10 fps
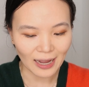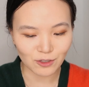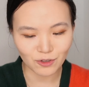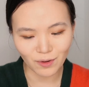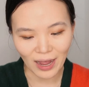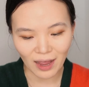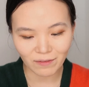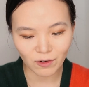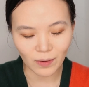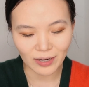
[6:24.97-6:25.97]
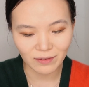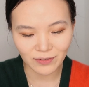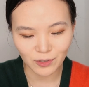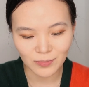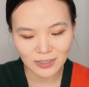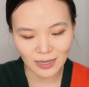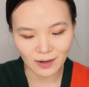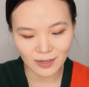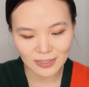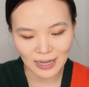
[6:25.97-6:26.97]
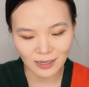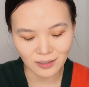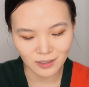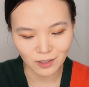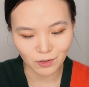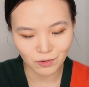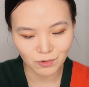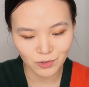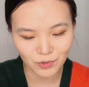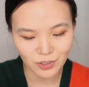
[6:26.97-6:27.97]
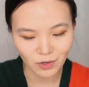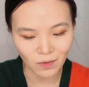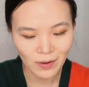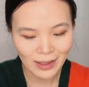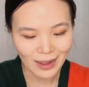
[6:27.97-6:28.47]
I do have quite a few mascaras I need to go through, so